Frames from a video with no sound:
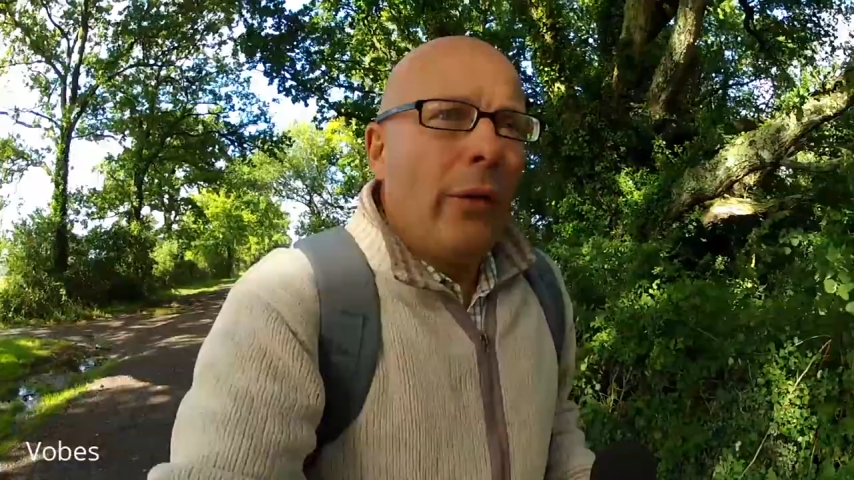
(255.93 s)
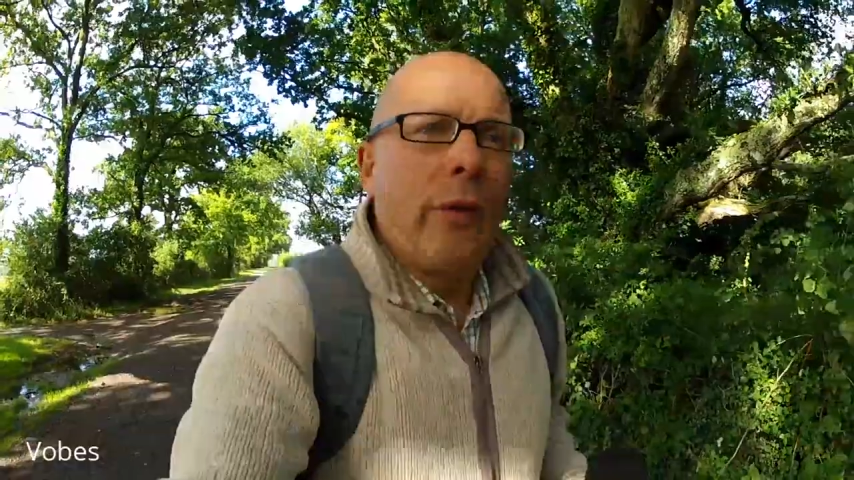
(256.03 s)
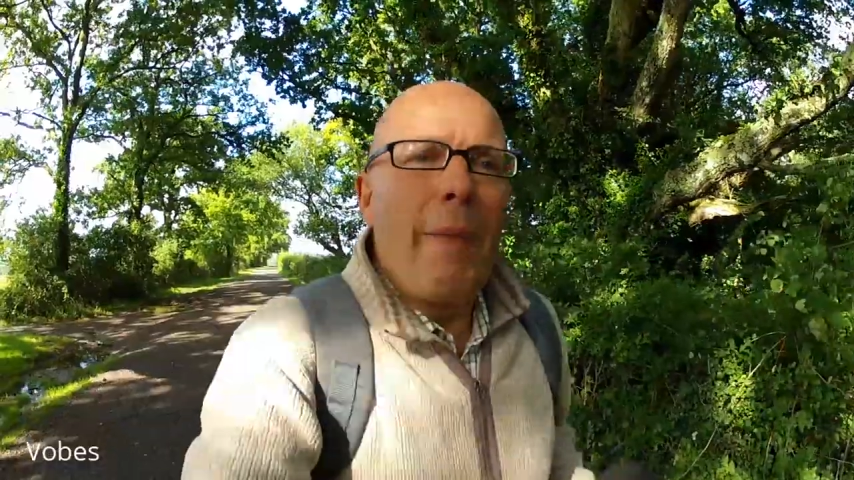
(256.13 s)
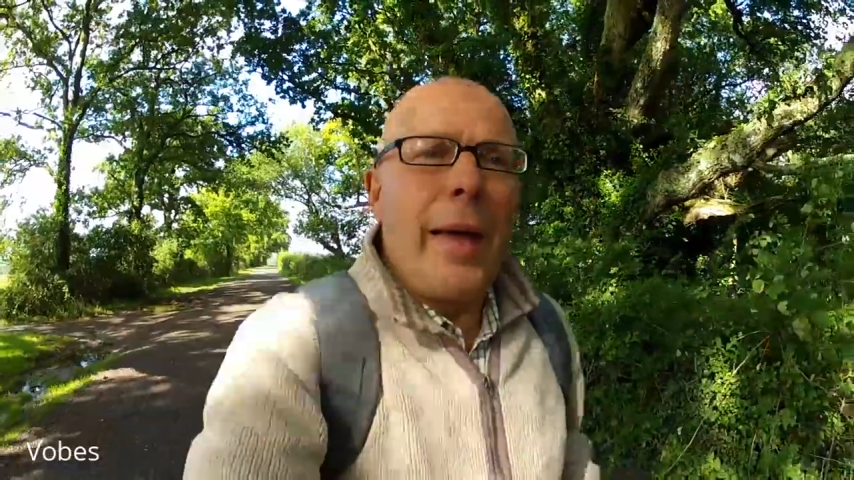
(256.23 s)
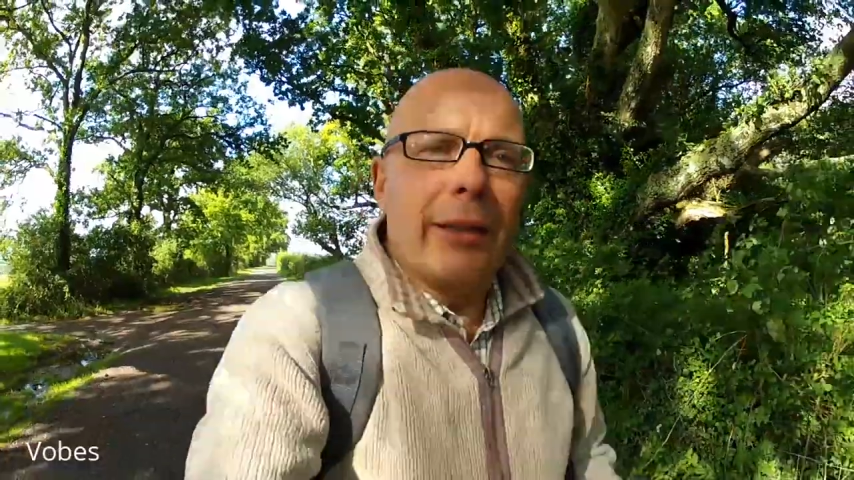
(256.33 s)

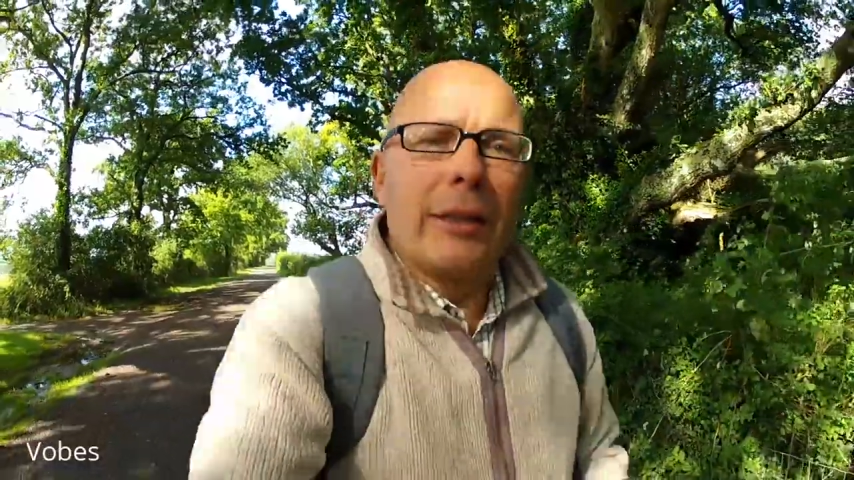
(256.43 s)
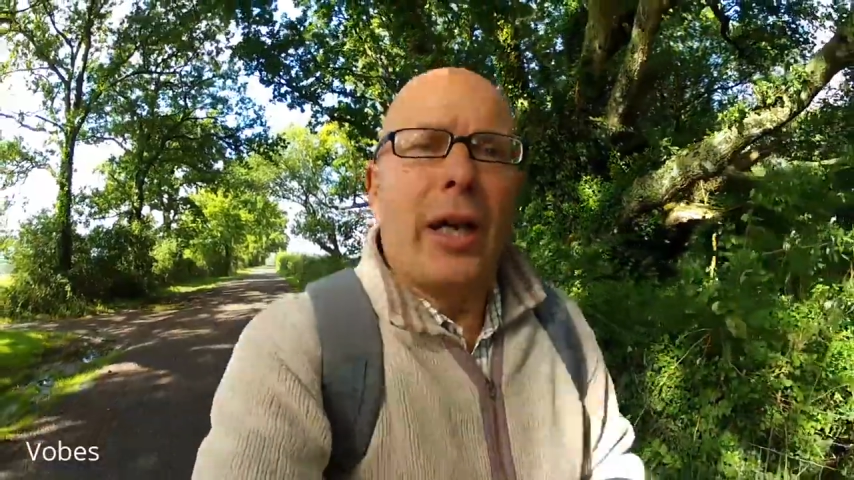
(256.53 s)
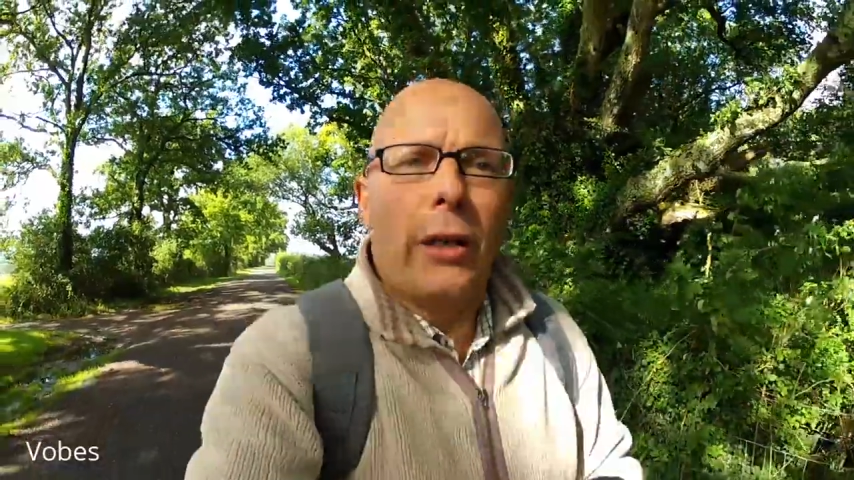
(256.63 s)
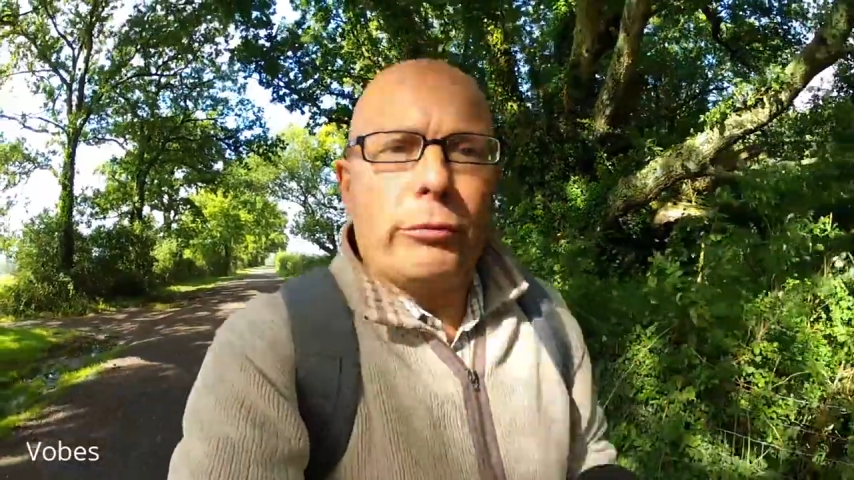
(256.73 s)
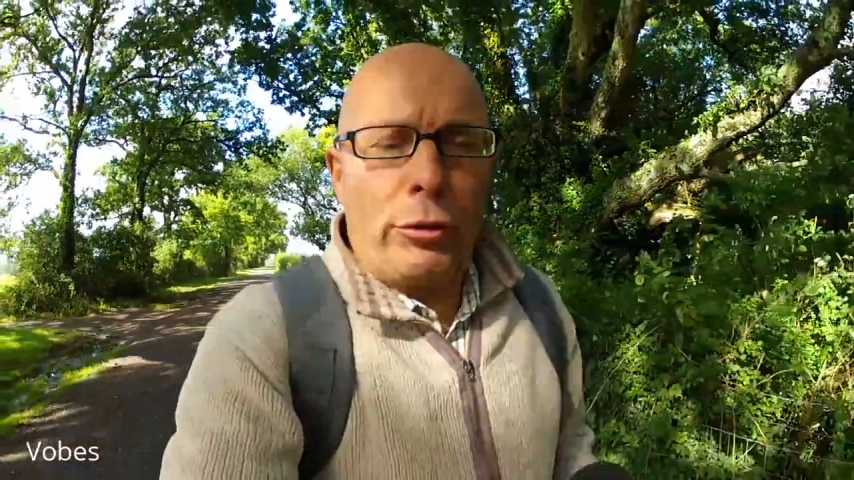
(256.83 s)
the mail
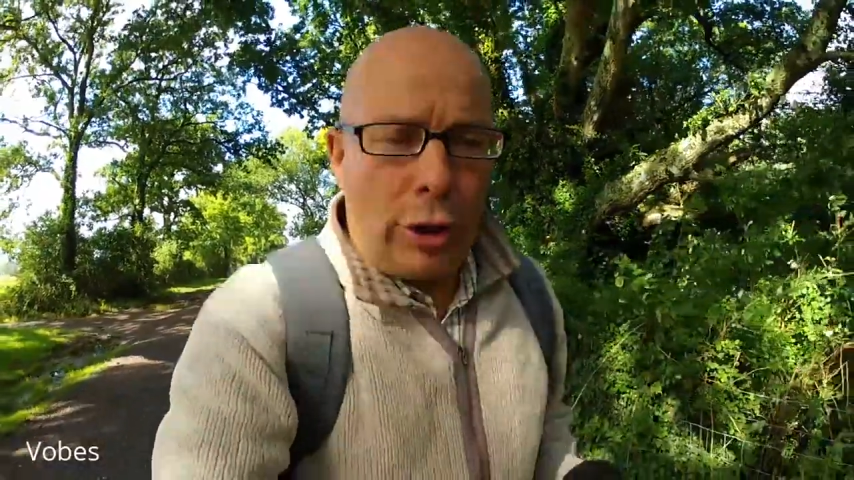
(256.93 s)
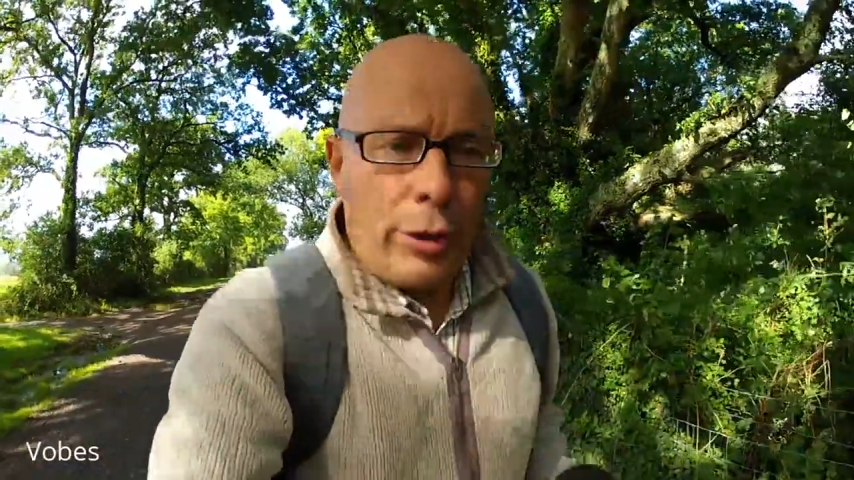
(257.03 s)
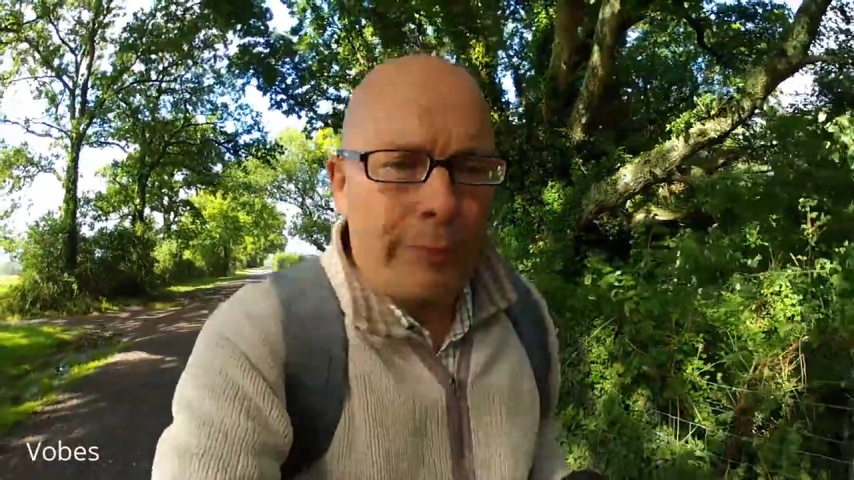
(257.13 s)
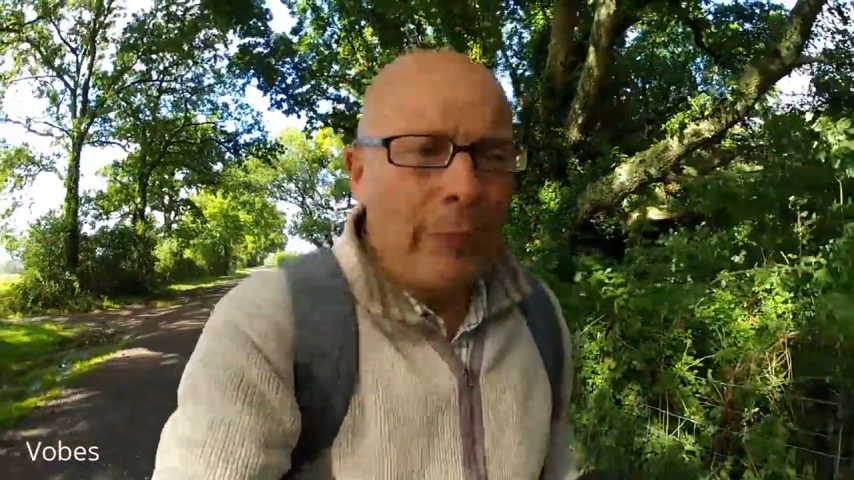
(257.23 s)
coach.